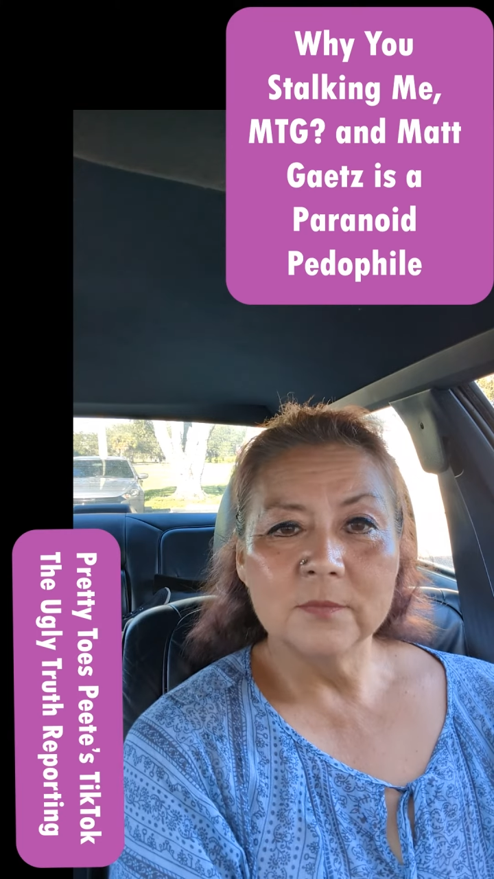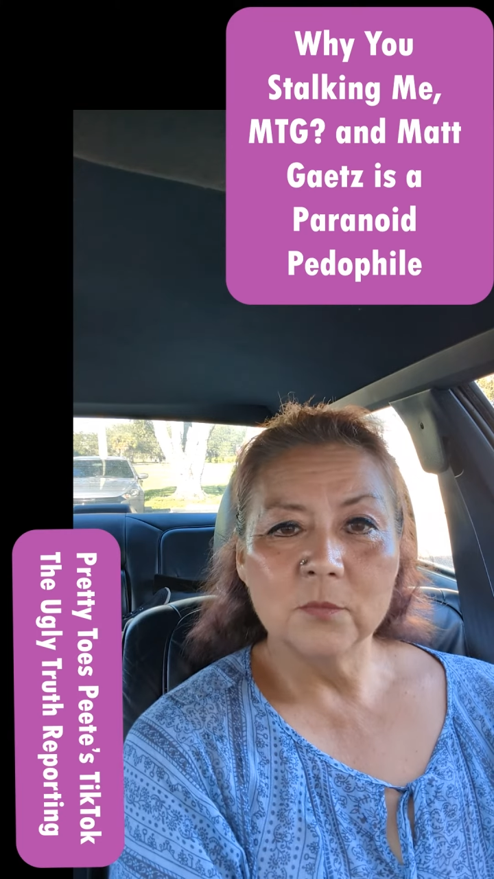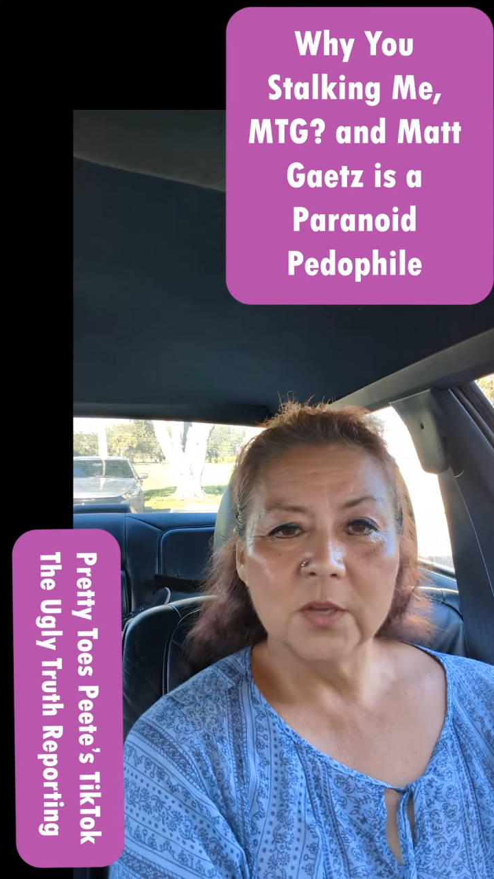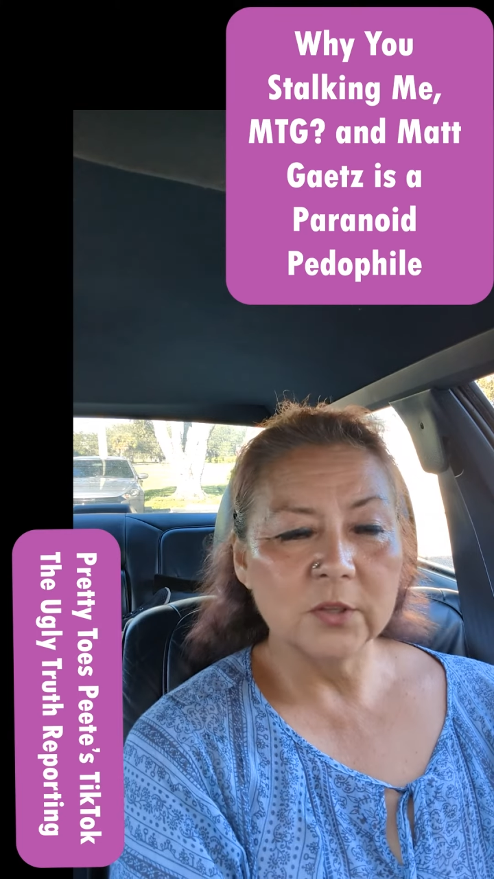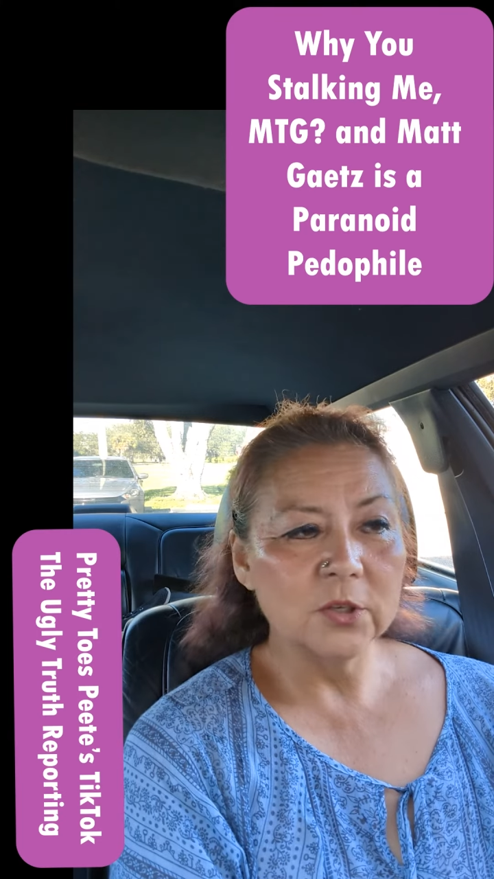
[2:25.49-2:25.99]

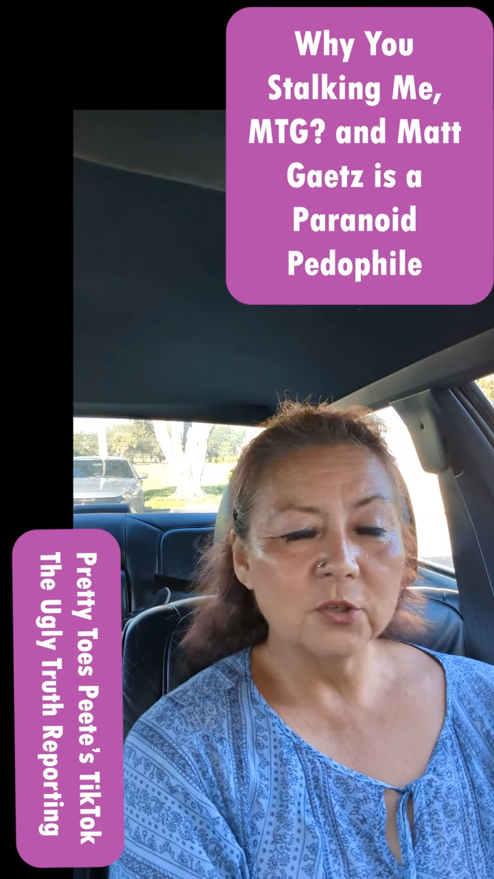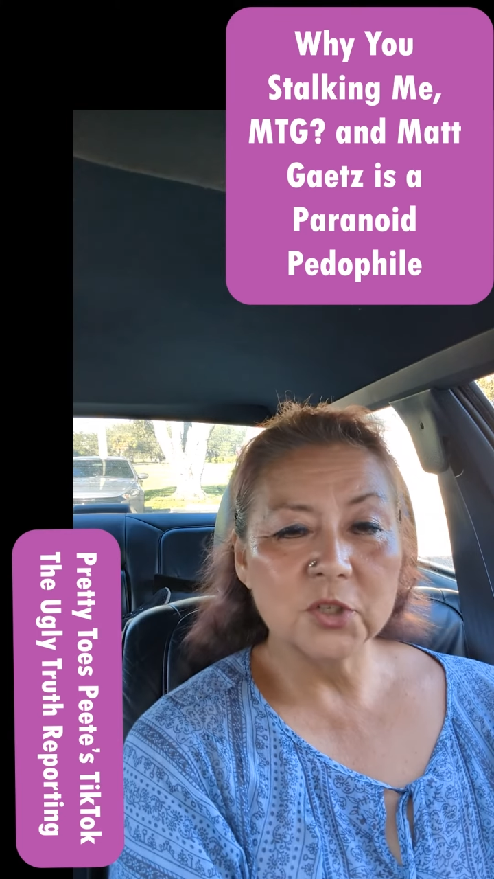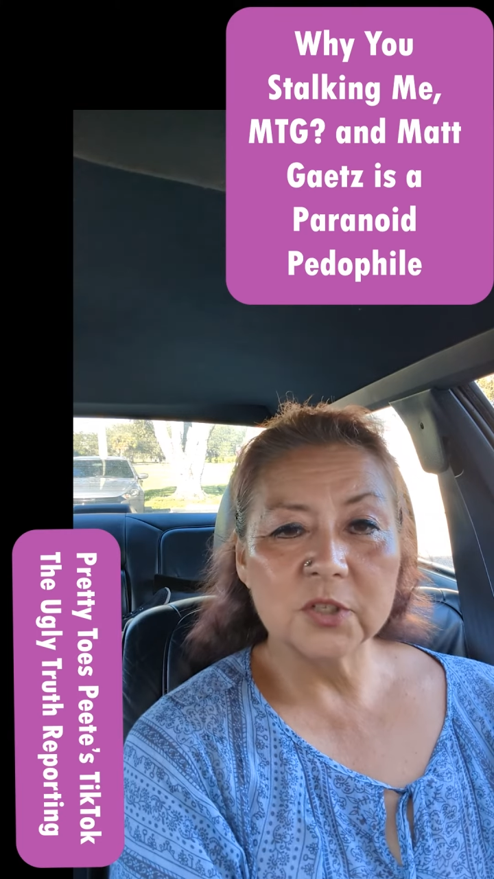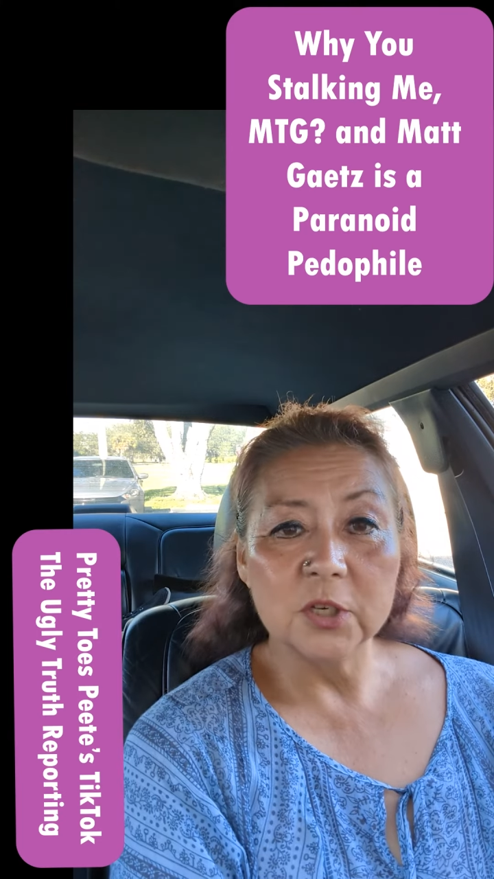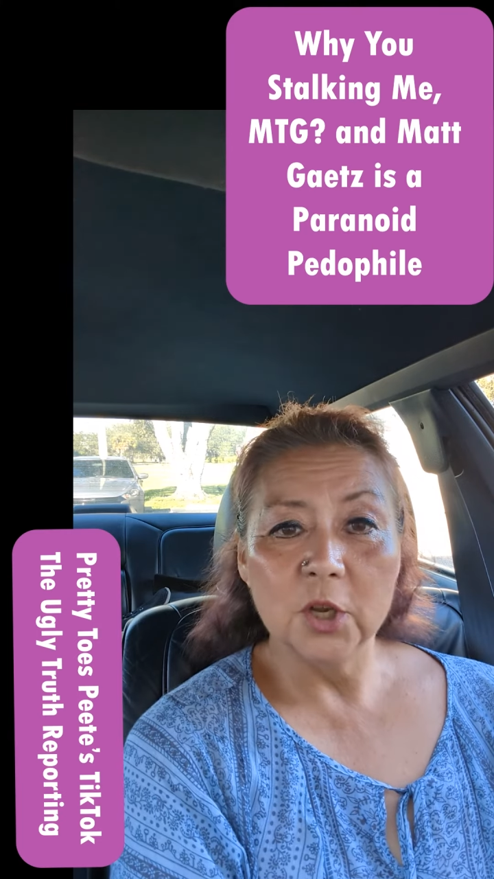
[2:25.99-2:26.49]
whether you're
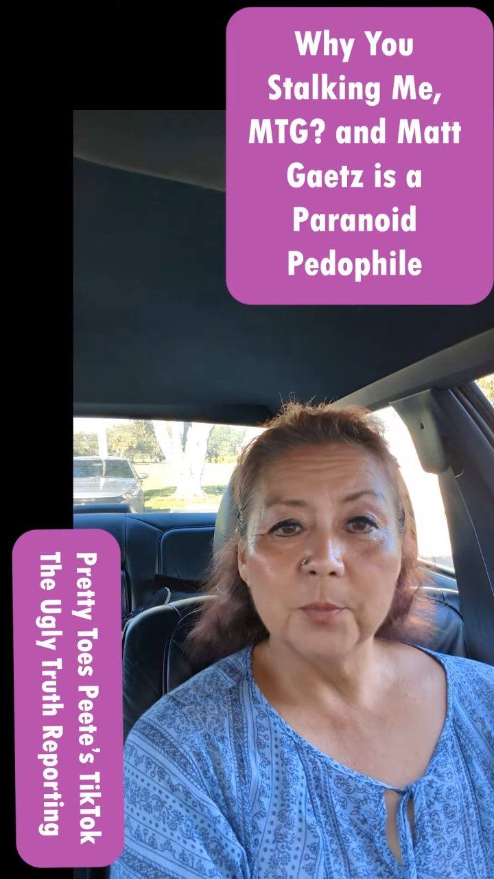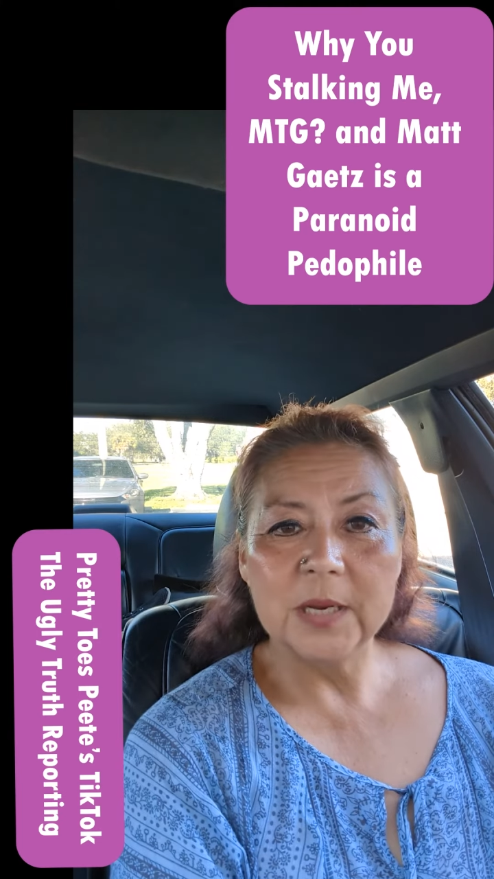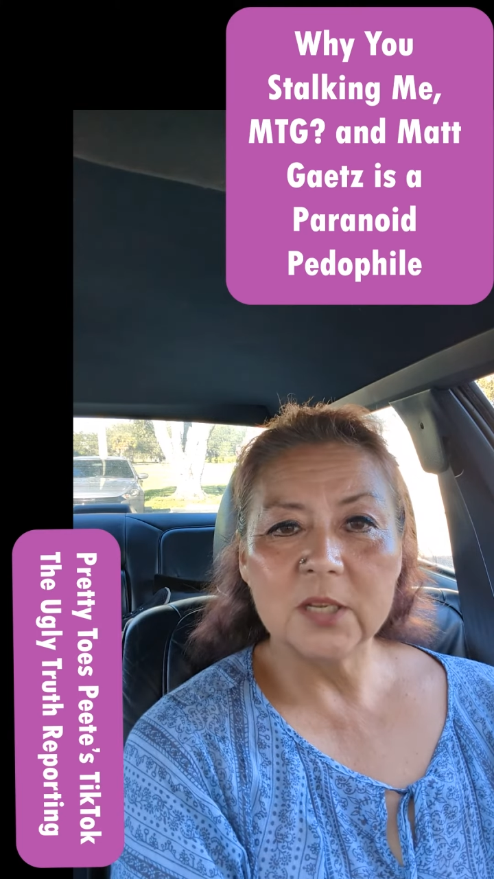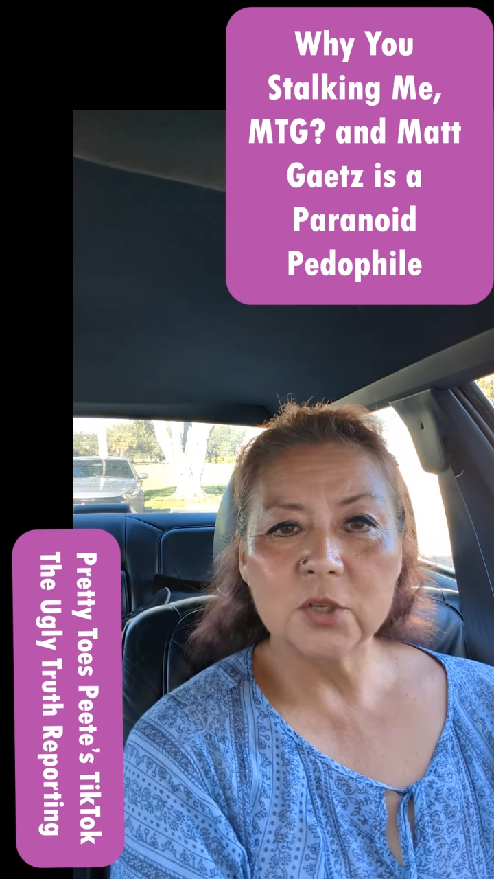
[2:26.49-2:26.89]
just a nobody